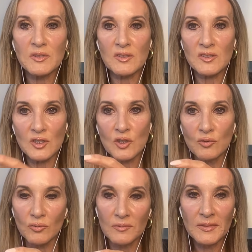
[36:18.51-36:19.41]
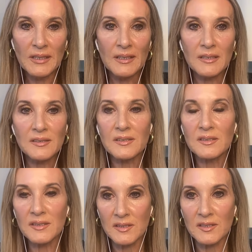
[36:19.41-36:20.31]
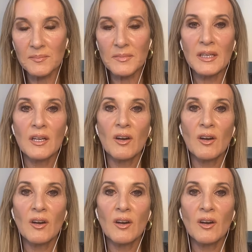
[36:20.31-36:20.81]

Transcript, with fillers: So it's the tool, it's the system